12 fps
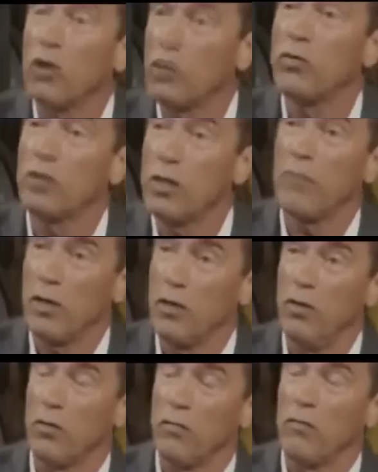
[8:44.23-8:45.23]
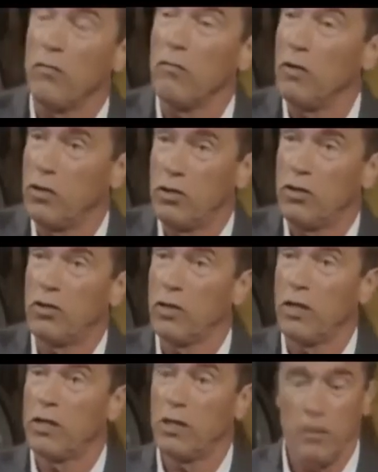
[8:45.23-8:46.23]
or to do something new, which
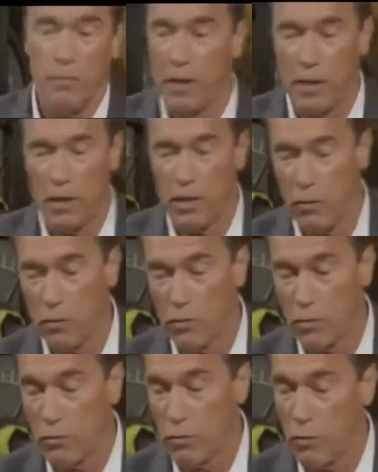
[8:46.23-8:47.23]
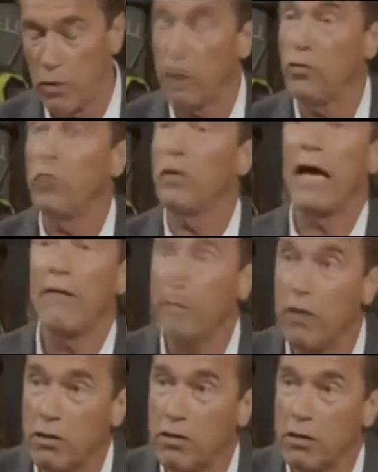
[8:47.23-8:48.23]
could easily be that you want to learn a new
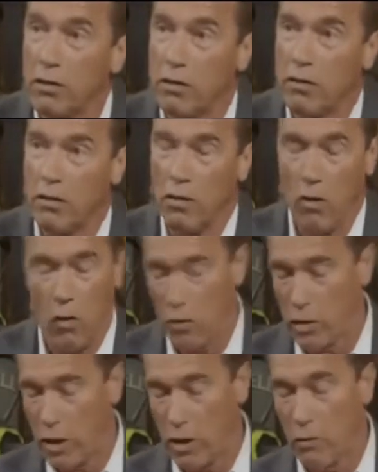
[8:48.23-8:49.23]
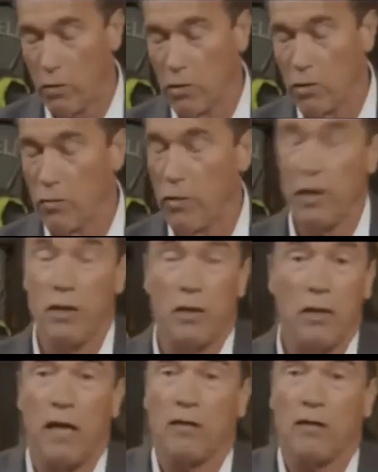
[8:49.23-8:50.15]
language, or that you want to read